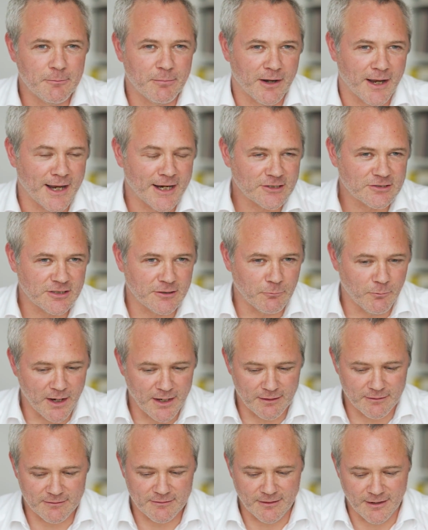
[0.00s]
But I actually
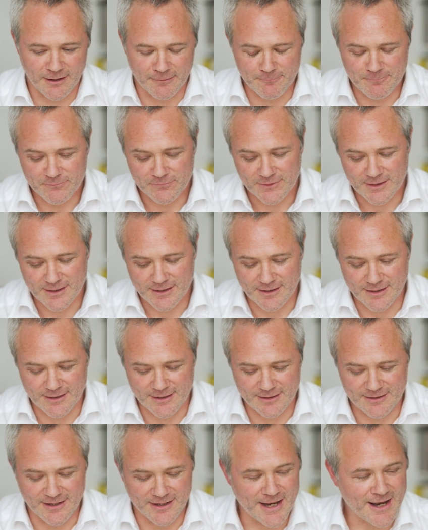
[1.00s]
went
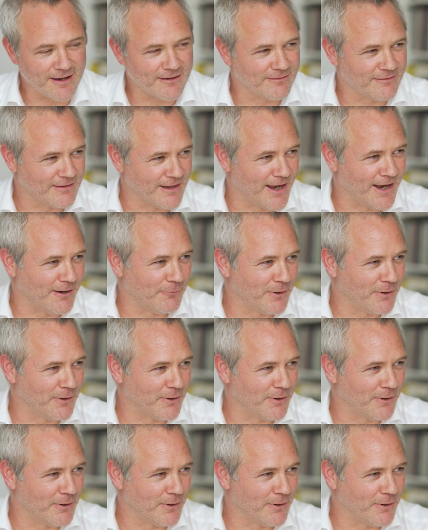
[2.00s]
the next day.